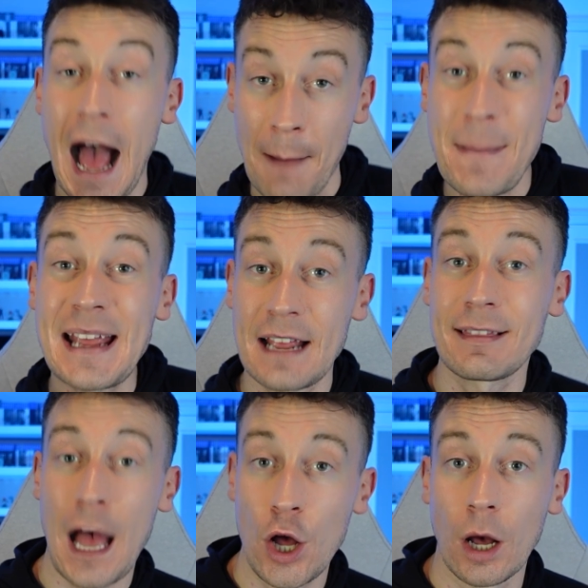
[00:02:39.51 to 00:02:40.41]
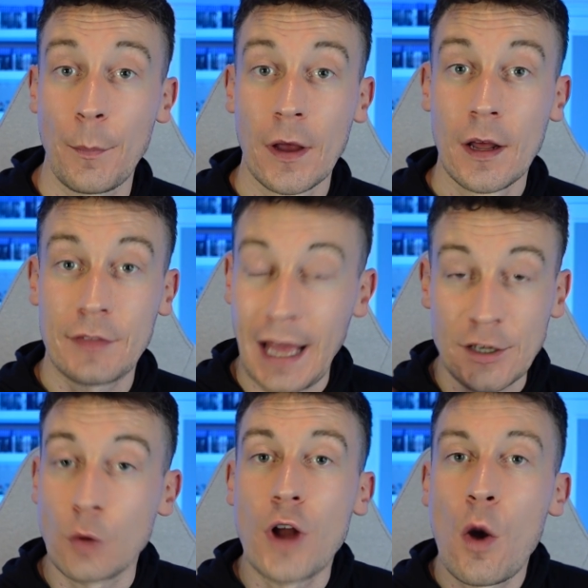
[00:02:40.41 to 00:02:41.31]
I'm making that up, that I
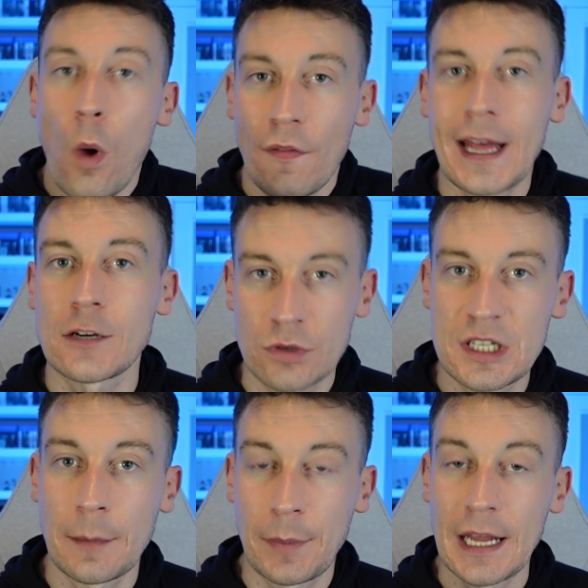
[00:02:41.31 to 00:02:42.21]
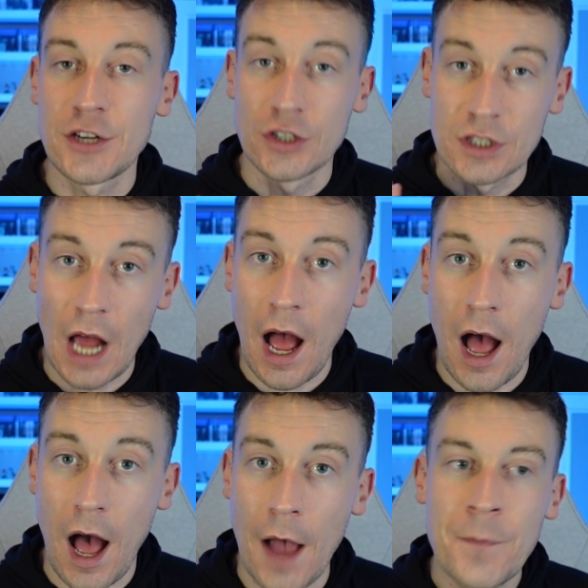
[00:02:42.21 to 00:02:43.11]
don't know what the actual stipulations
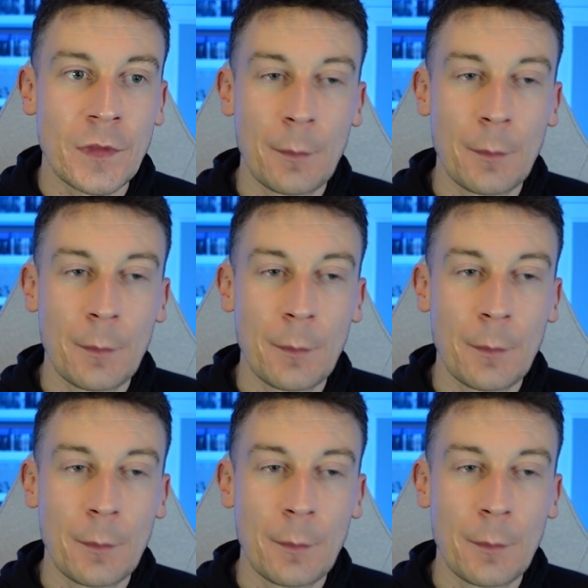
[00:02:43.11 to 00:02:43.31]
are,